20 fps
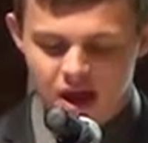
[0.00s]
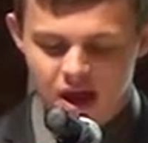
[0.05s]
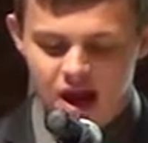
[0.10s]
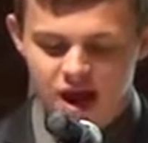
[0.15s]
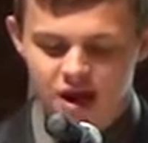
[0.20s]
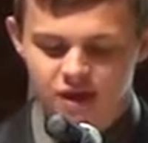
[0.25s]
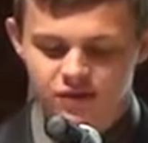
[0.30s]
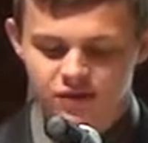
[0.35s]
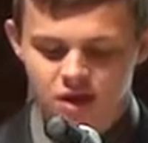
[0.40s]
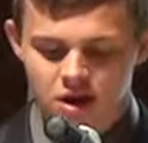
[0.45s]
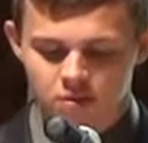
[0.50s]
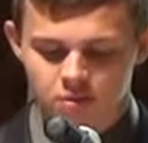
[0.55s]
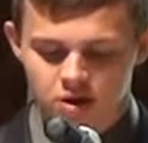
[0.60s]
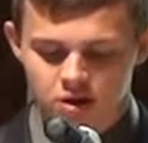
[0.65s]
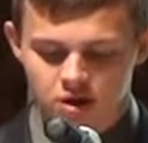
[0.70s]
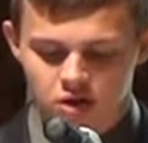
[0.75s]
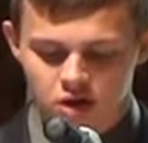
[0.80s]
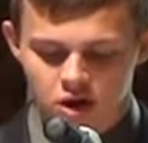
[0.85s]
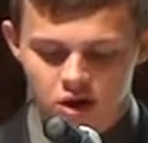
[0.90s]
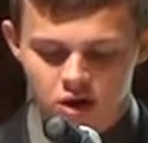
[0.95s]
I have come
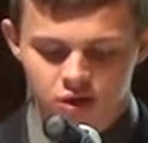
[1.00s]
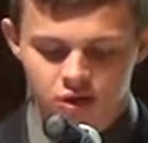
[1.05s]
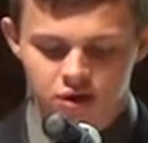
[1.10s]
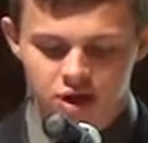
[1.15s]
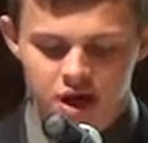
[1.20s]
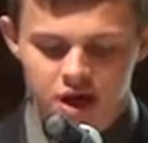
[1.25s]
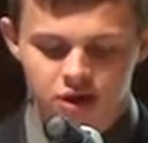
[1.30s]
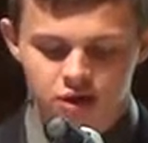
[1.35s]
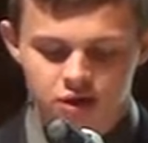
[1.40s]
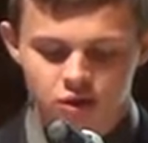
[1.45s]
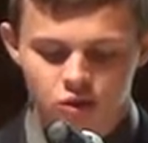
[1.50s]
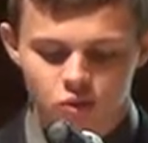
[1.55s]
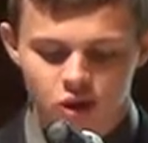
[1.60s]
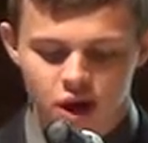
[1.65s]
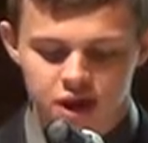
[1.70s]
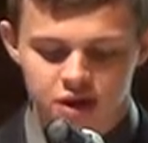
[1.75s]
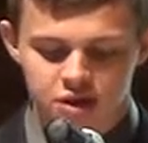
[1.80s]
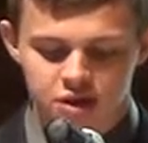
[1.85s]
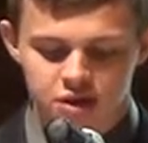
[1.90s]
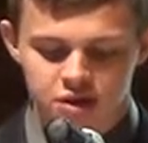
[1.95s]
to call not on the
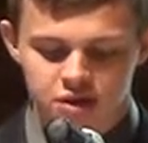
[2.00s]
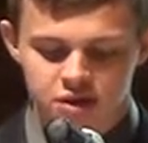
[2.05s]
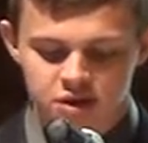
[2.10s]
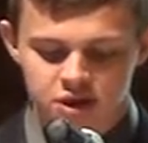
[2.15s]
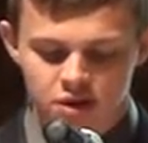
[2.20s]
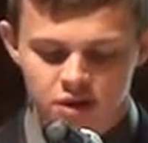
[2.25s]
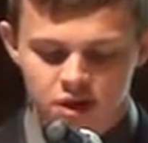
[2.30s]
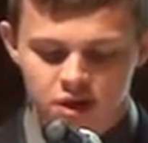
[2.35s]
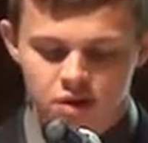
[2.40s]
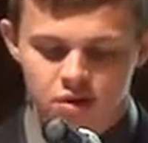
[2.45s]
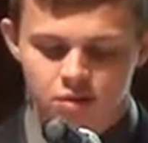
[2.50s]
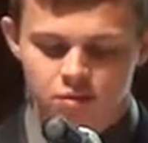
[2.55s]
righteous,